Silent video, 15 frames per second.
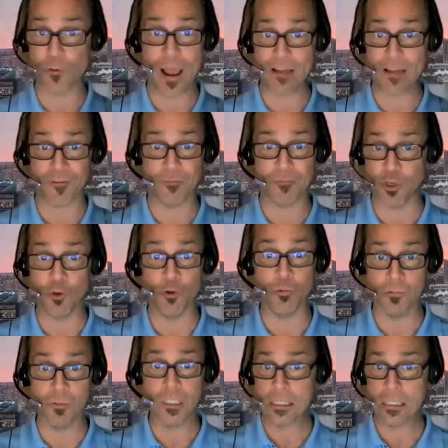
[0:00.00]
away from you
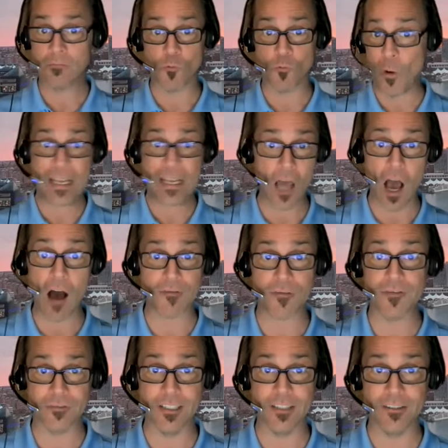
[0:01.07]
quick
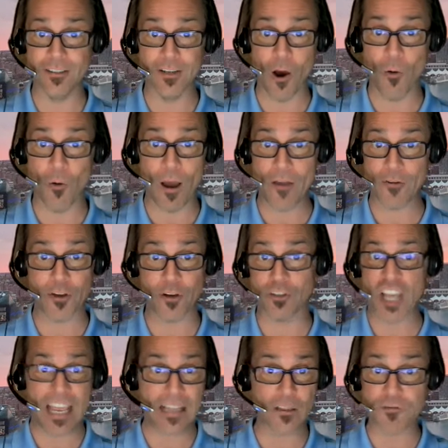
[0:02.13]
enough. You, you know, whether you're
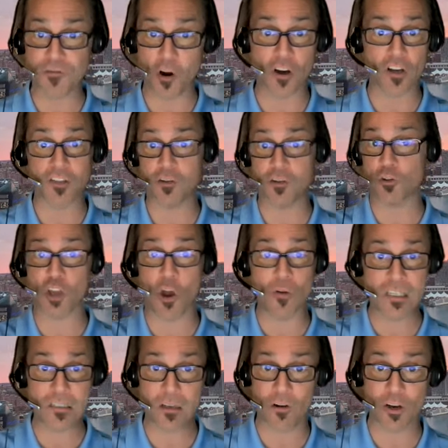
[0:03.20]
Jaylon Ferguson or Tony
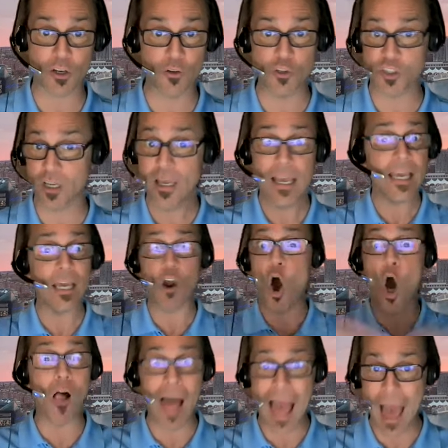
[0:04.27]
Siragusa, it
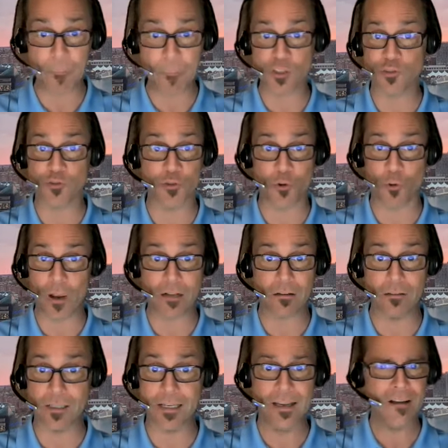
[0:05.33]
all happens too
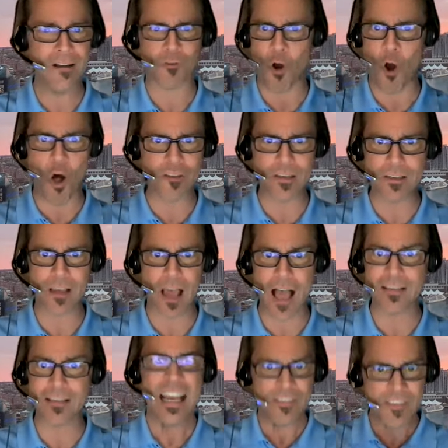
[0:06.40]
quickly for all these
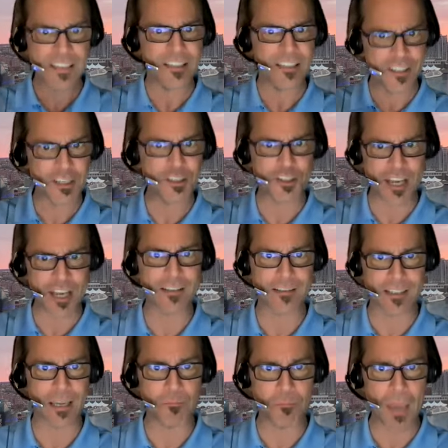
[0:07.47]
guys. This is his chance
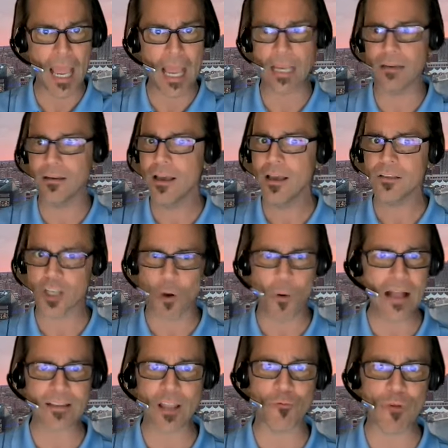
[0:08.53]
to get paid to go
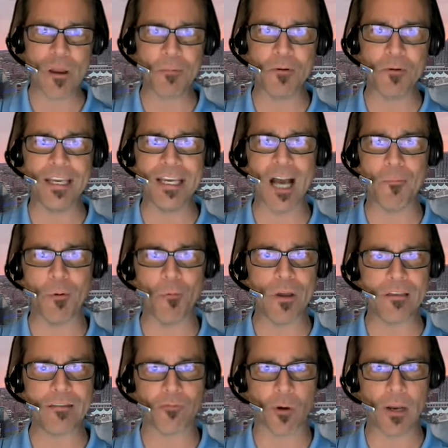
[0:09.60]
out there and rip your knee up in
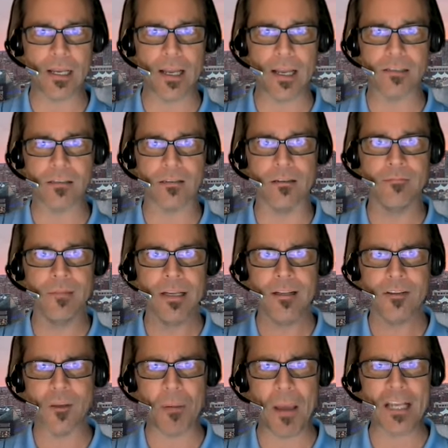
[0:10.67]
week three against the
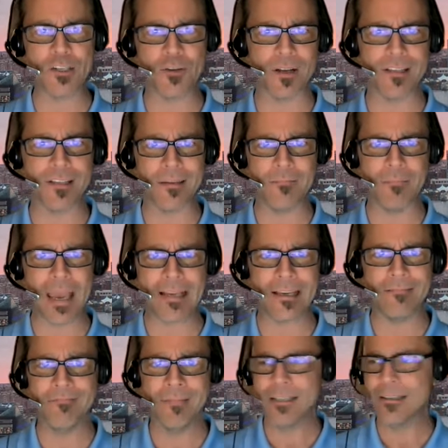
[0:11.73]
the Patriots and making